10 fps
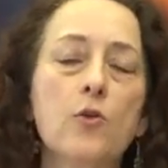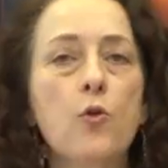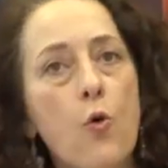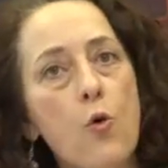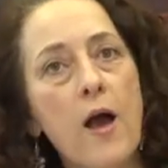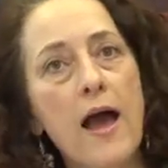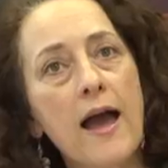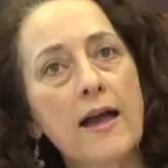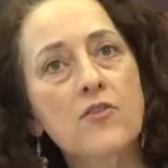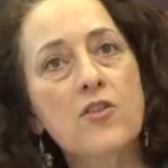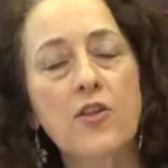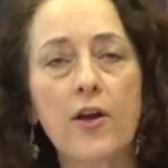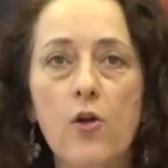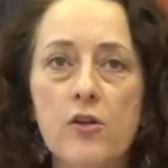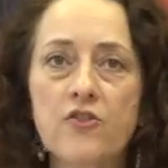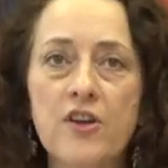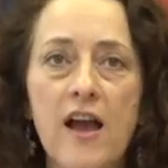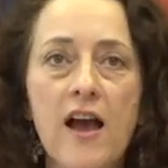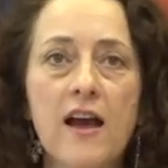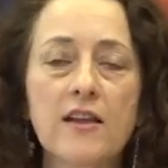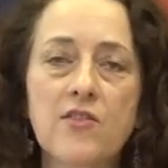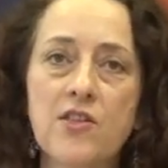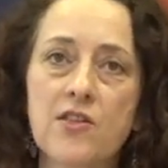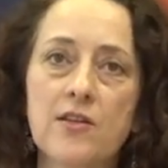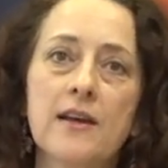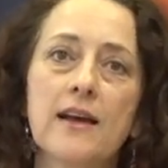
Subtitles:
law arts, psychology arts,